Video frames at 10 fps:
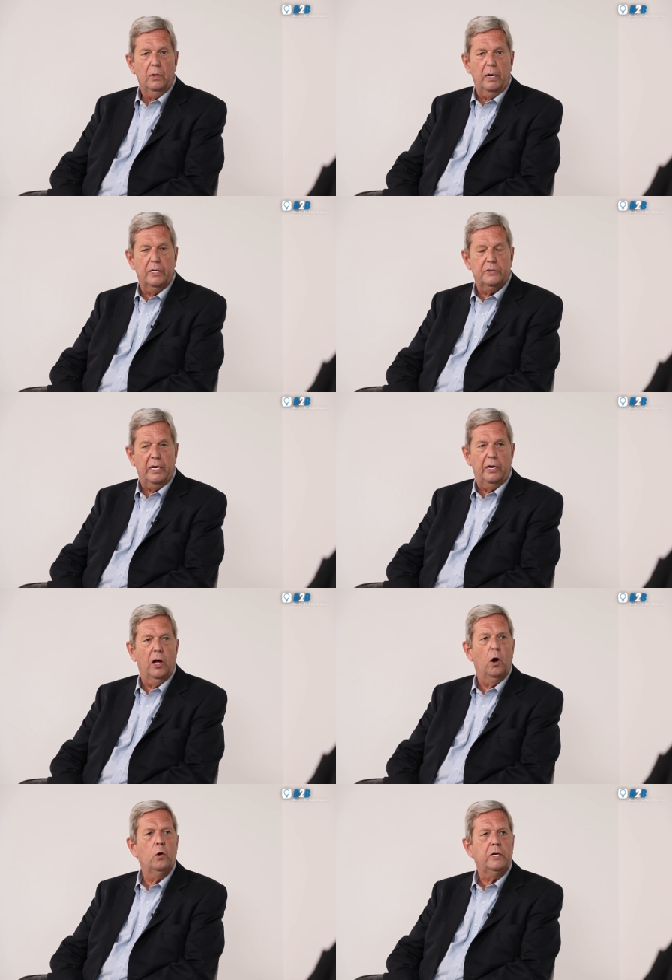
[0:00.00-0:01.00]
let's say,
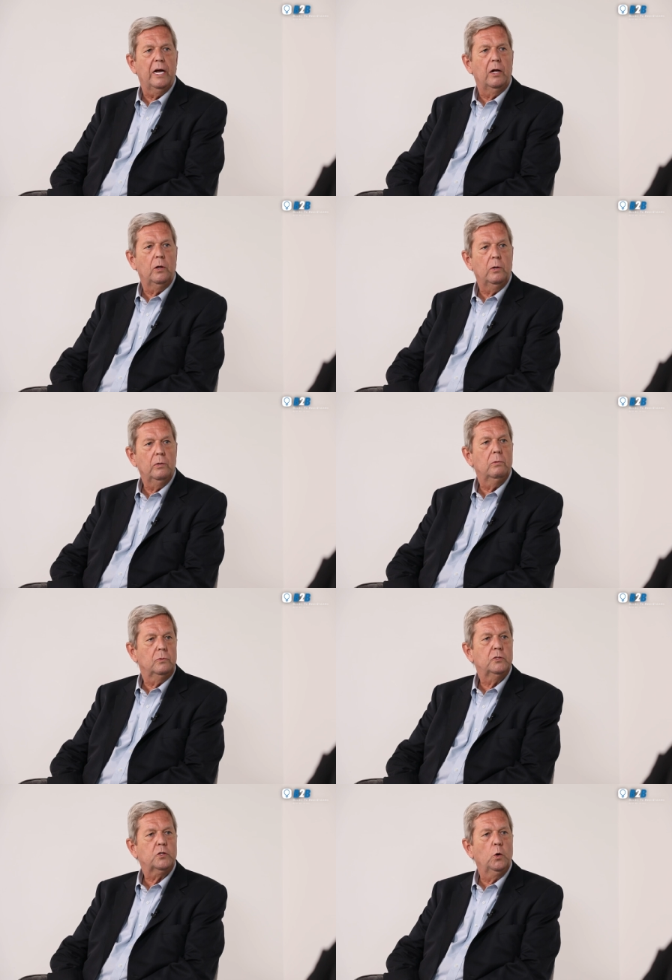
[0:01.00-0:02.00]
the hotel
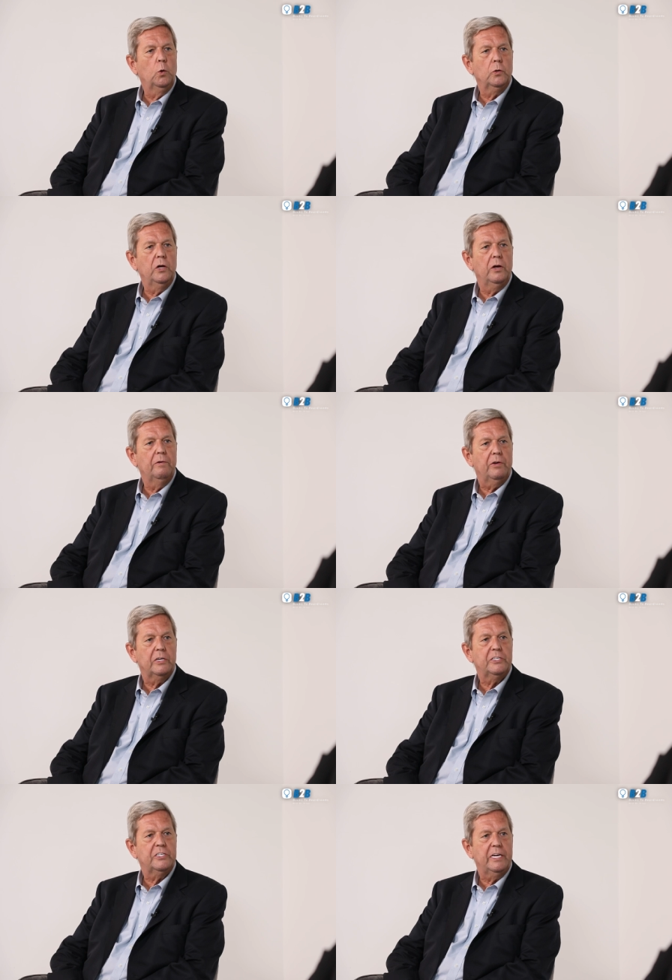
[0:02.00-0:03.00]
school
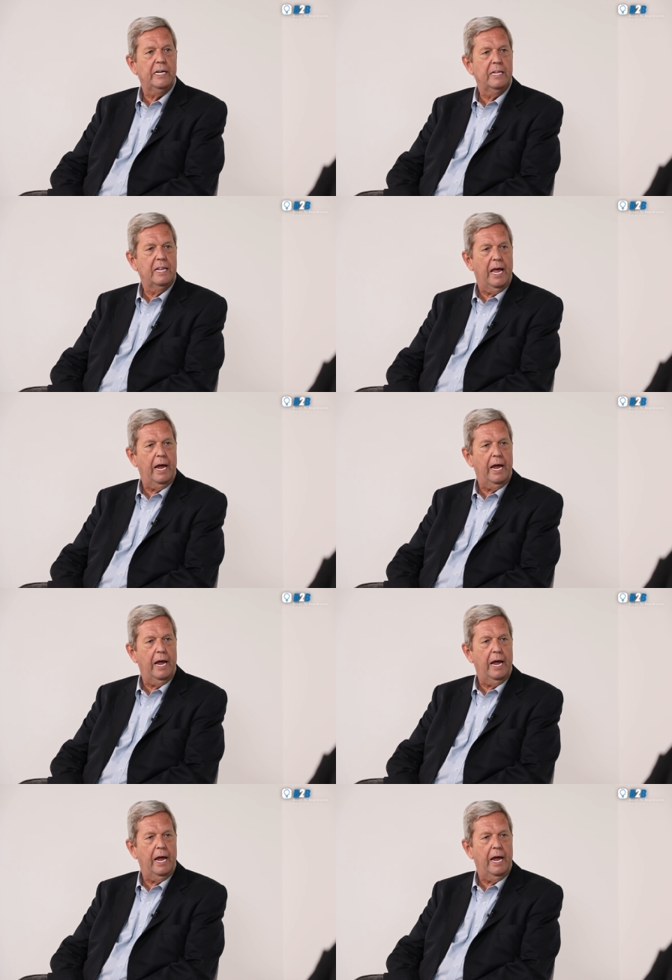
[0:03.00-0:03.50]
university in The